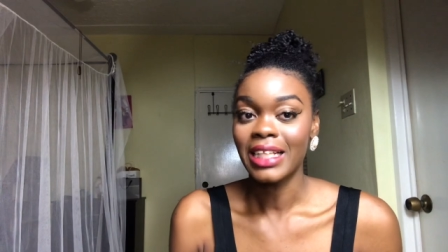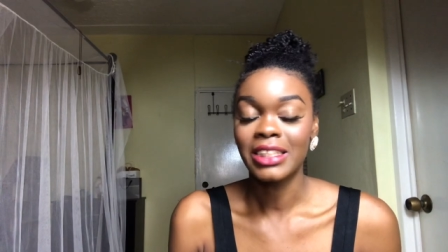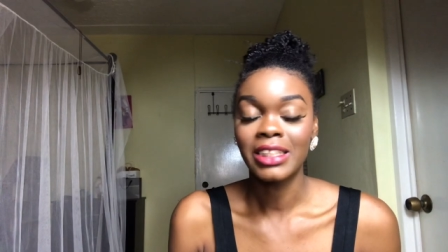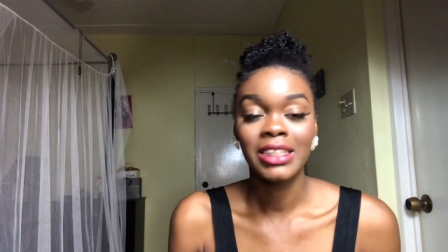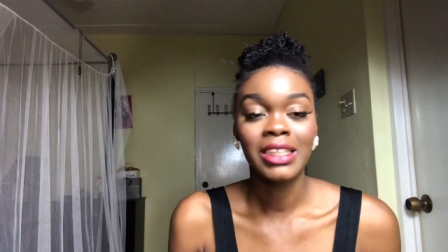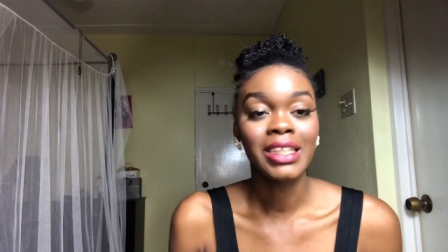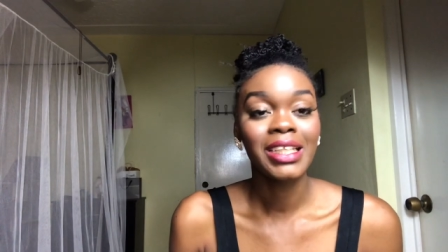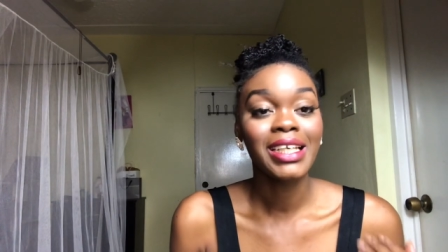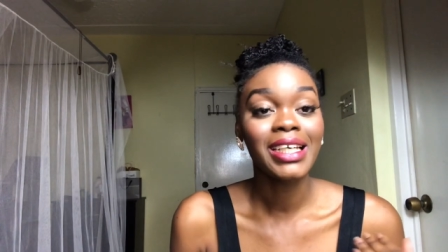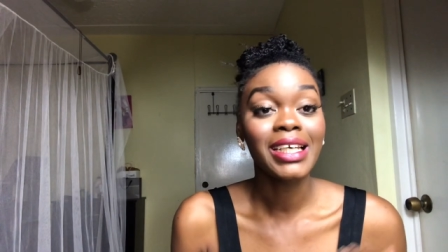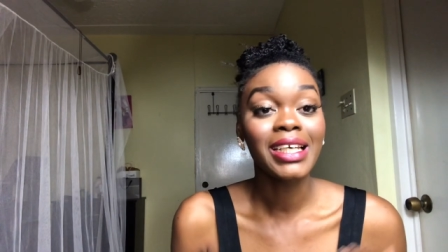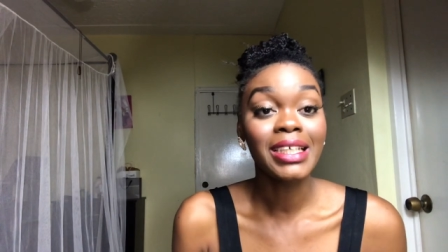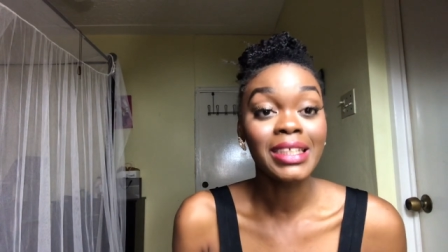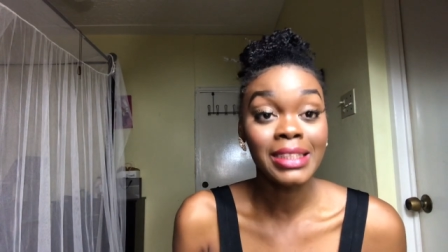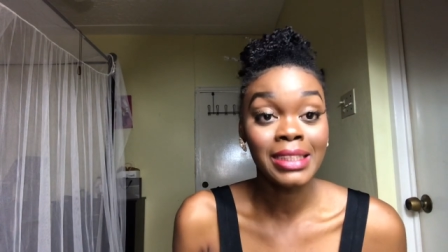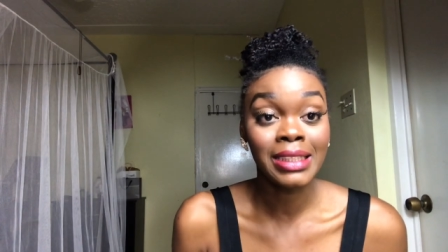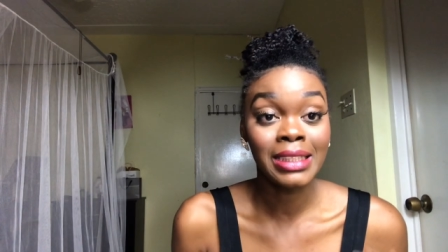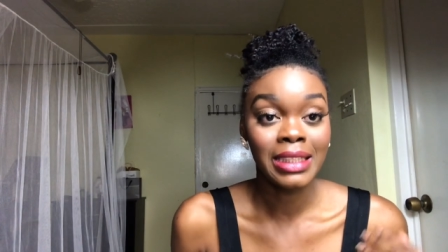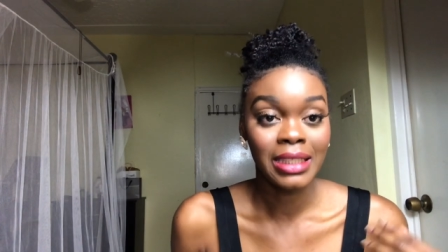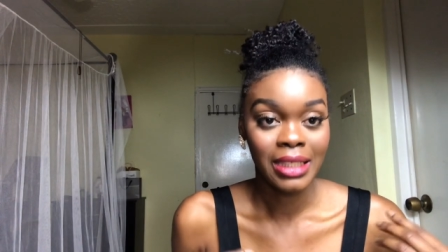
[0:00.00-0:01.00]
she is
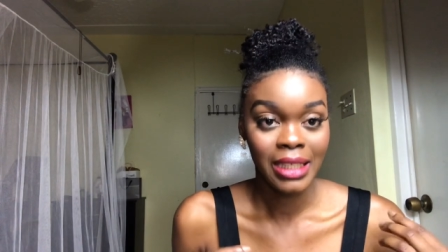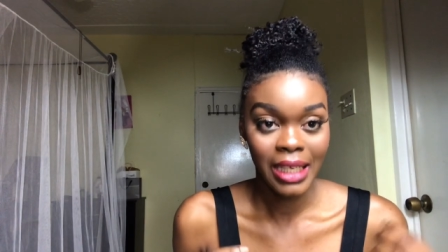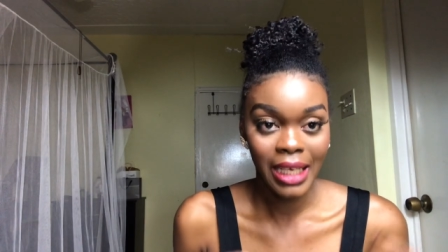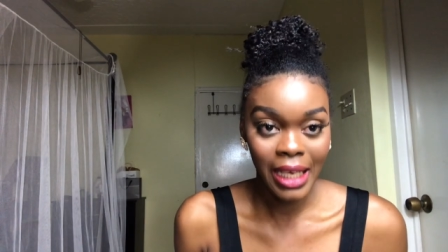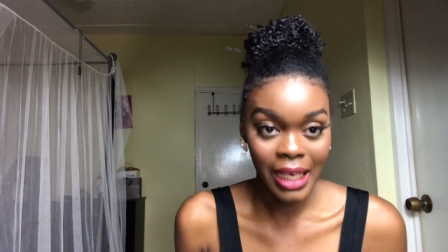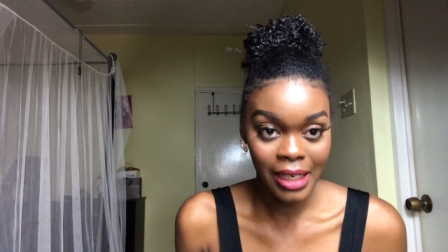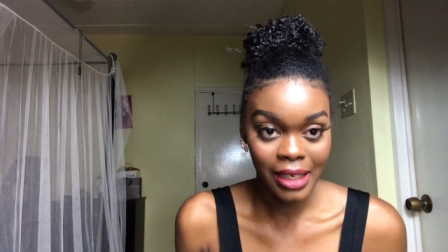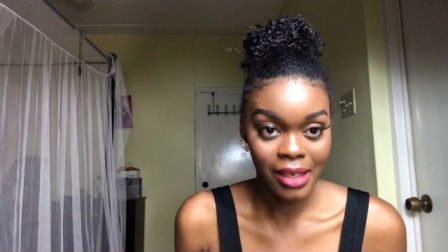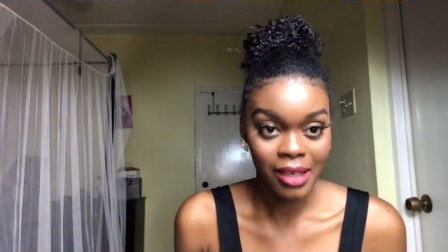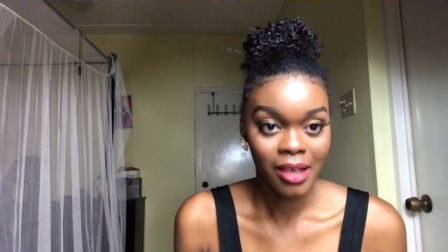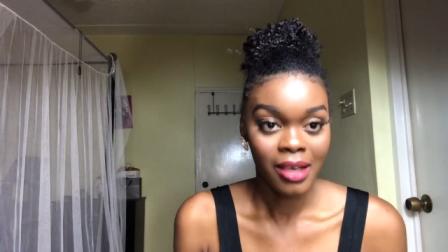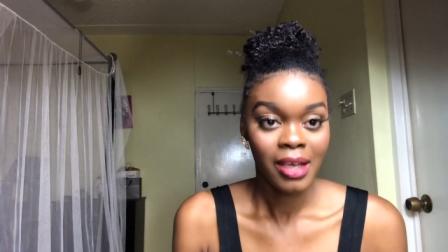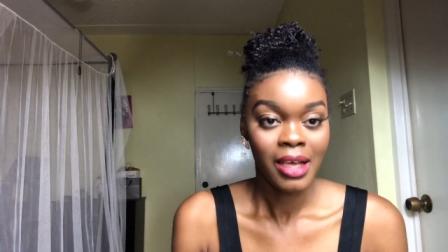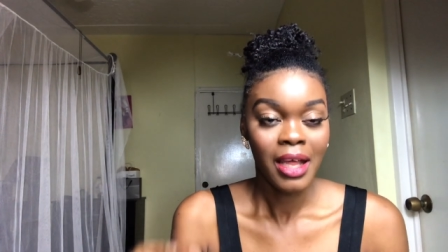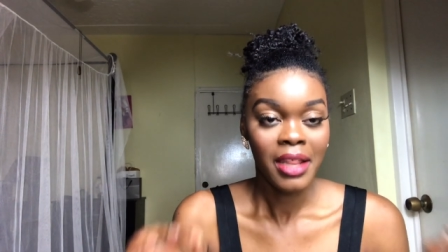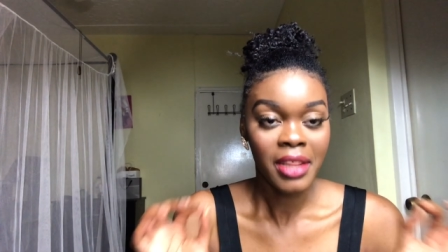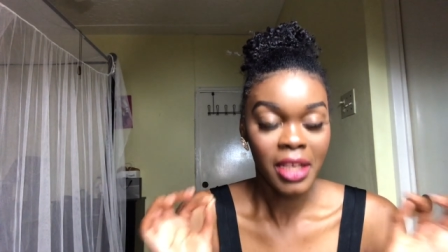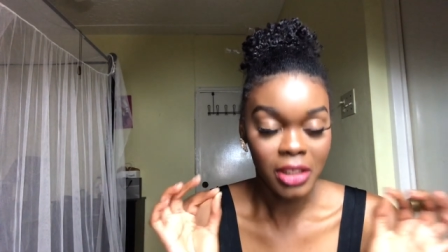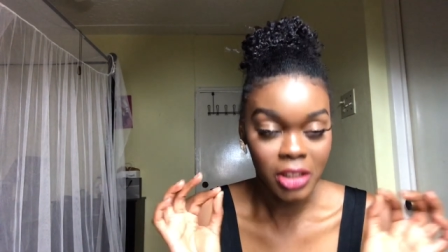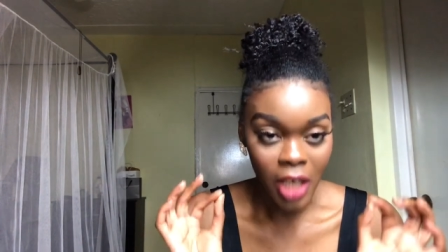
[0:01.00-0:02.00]
in
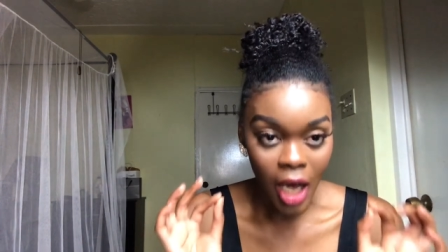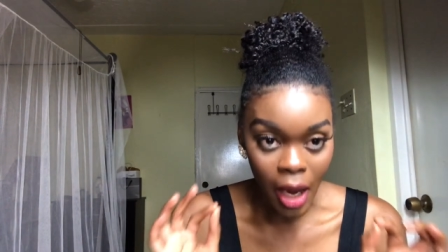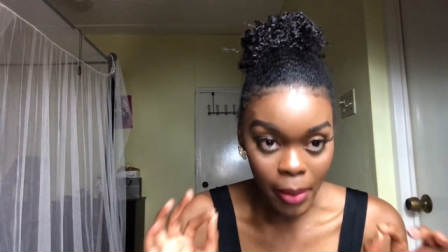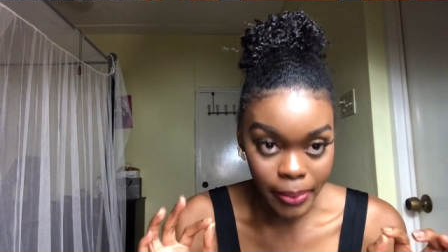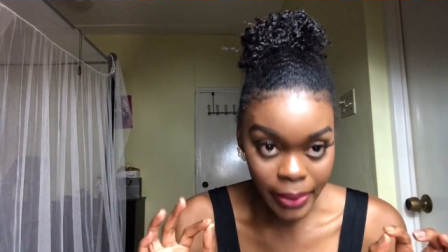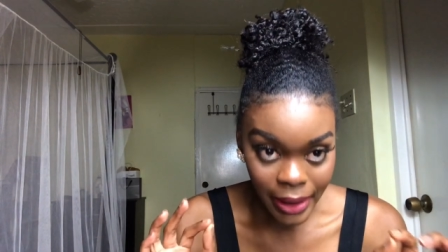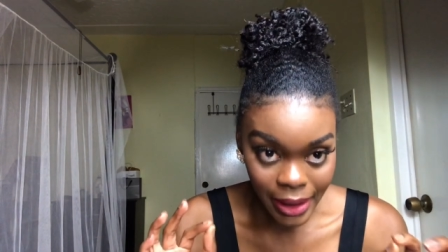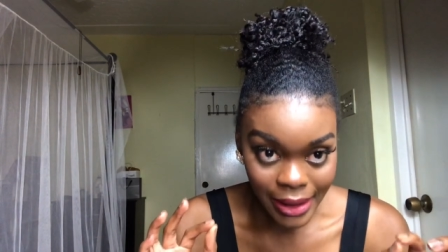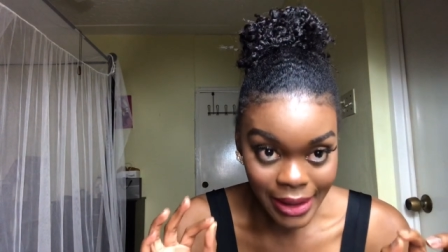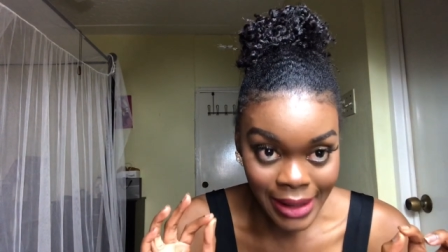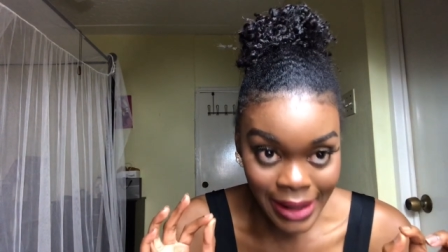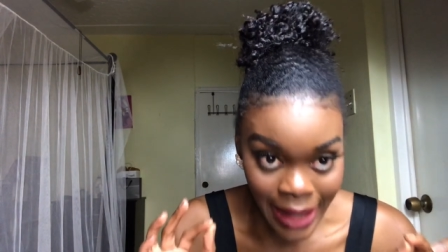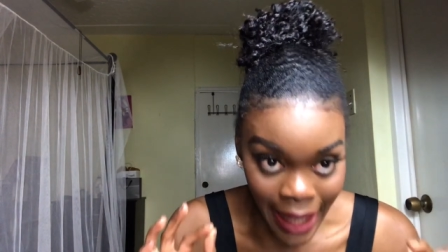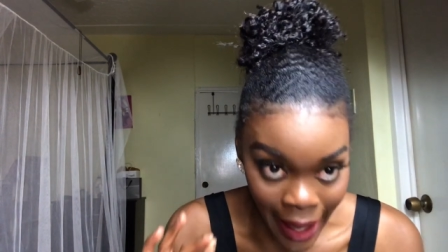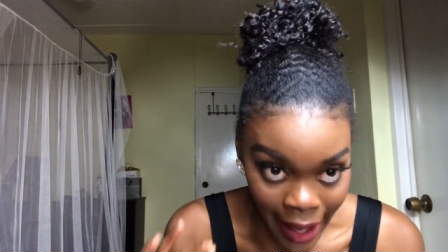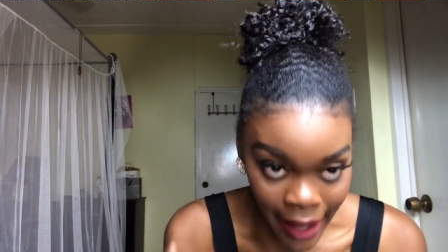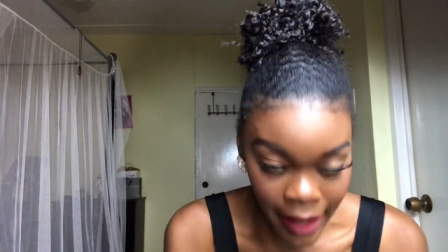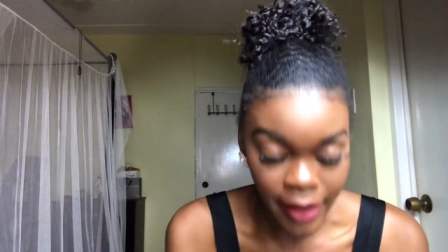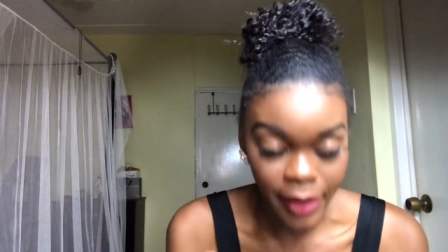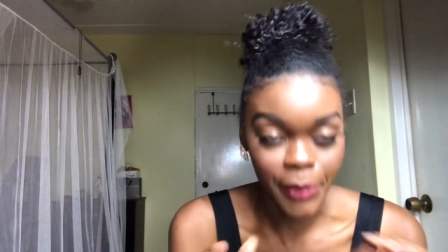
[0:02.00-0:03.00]
the top
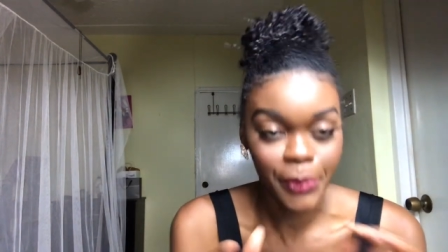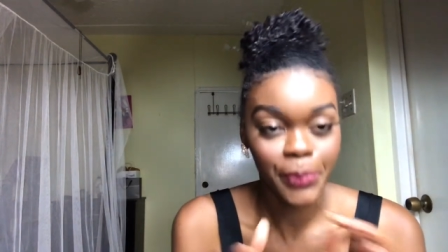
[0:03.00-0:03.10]
ten.